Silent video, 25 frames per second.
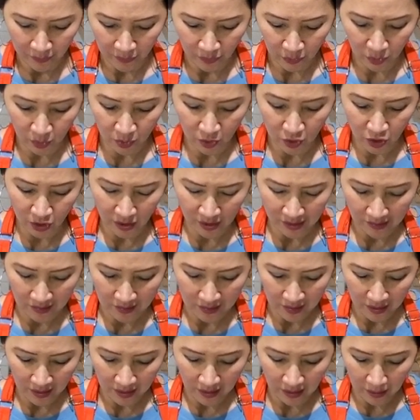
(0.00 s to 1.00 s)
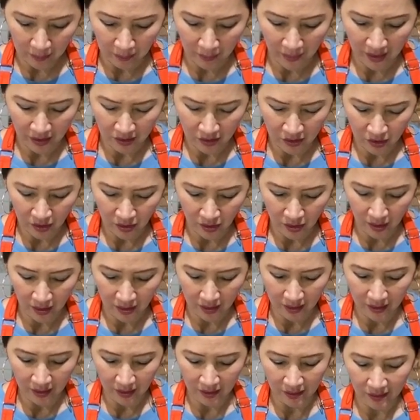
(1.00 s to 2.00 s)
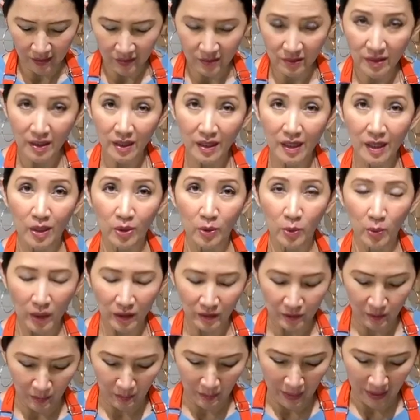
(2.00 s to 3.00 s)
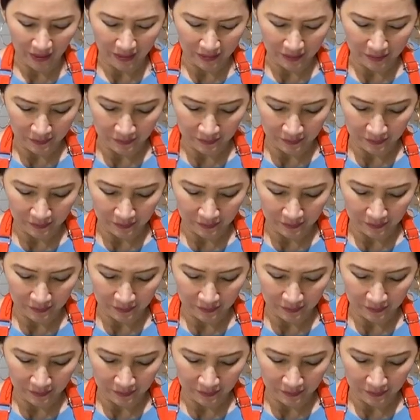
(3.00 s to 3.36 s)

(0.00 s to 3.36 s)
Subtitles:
to just make sure it is well combined.